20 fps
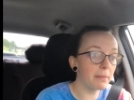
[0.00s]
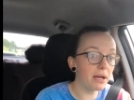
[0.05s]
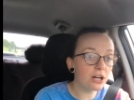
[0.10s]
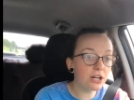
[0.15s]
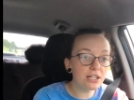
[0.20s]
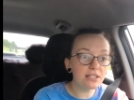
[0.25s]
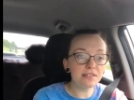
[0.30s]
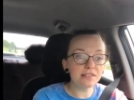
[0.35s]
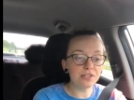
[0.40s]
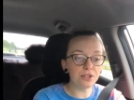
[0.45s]

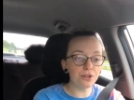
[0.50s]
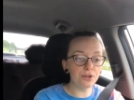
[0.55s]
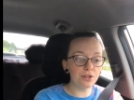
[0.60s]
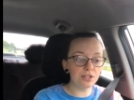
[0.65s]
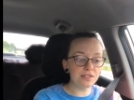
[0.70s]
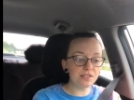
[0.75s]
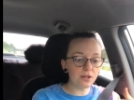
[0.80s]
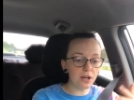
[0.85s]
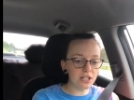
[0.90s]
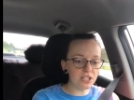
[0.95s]
married soon
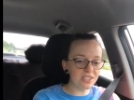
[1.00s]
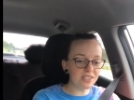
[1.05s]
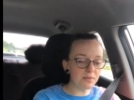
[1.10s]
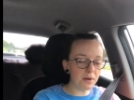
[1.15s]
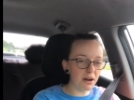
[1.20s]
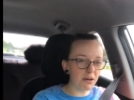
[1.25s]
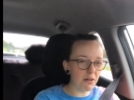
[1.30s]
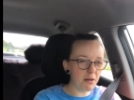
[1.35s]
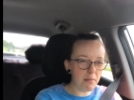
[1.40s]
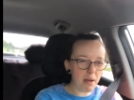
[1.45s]
and so I just
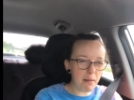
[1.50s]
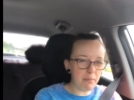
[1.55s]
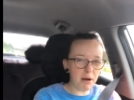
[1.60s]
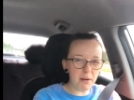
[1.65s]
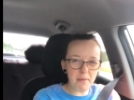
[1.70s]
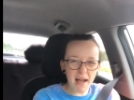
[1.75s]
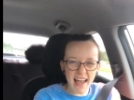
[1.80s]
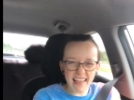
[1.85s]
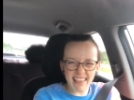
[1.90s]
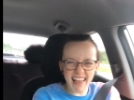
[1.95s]
wanna
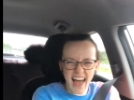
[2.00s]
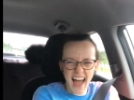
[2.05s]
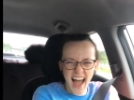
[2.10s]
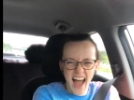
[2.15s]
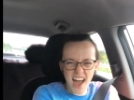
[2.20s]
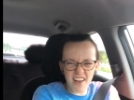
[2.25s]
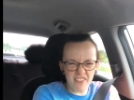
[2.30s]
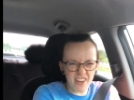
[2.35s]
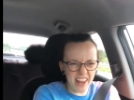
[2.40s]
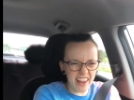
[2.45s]
remember my life